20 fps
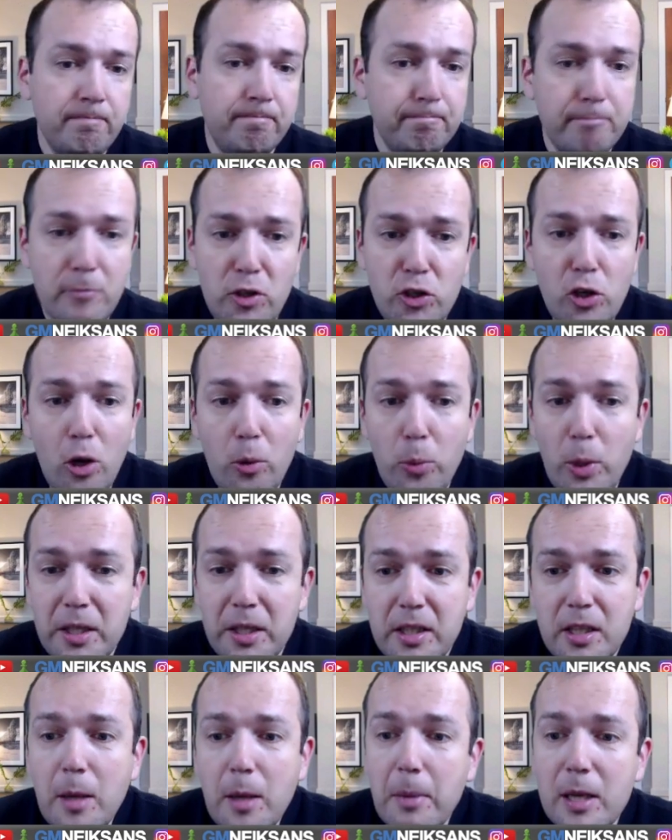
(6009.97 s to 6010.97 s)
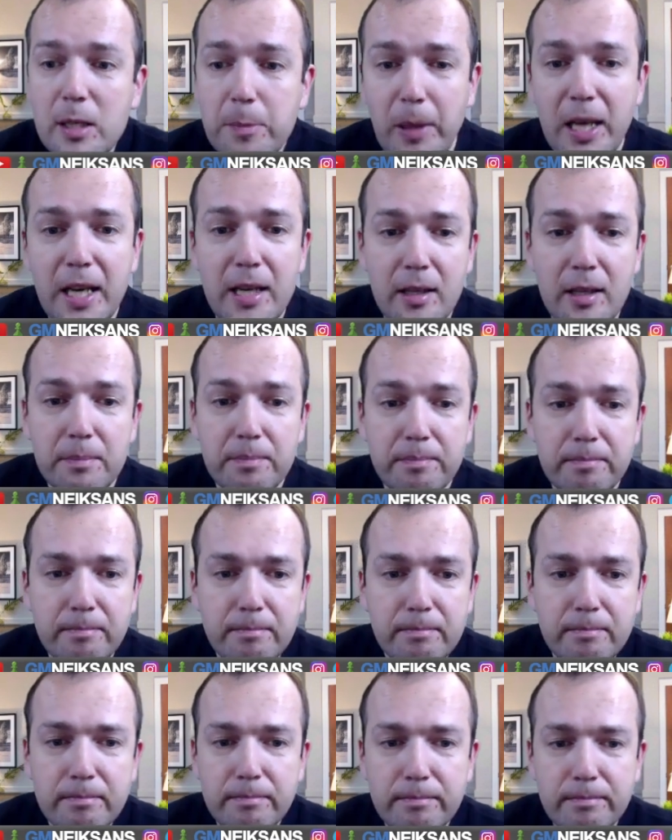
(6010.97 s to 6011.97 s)
So where did he misplay it?
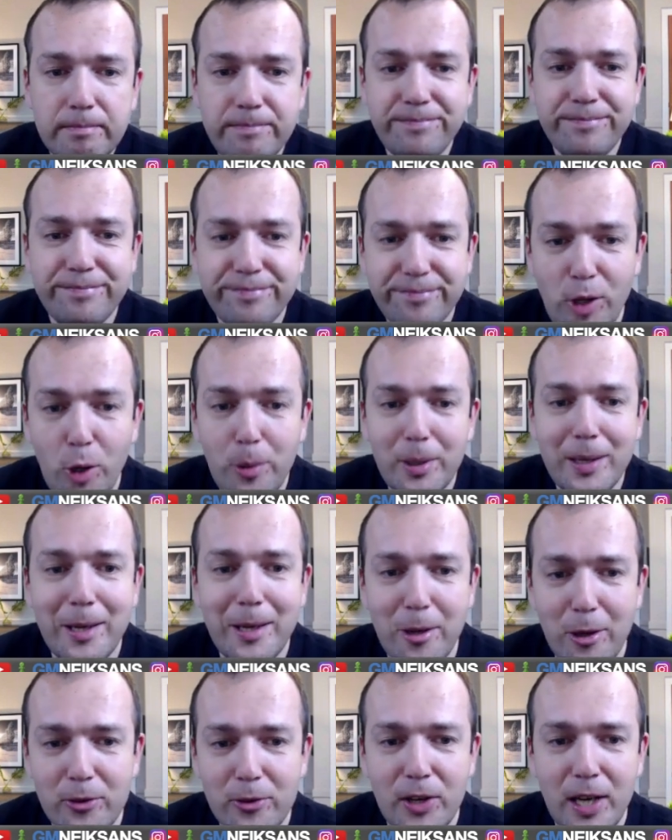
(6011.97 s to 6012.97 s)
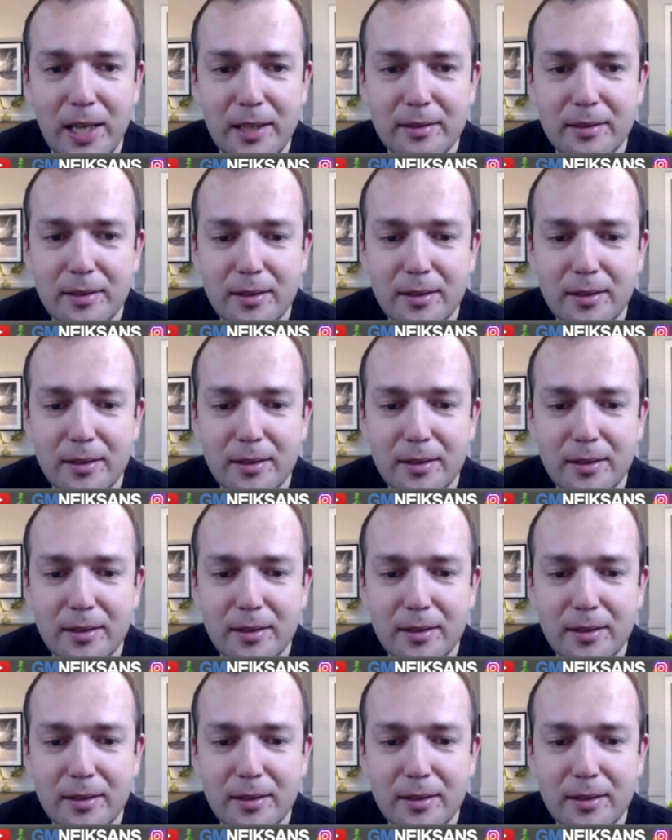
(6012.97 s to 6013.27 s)
Nobody knows, right?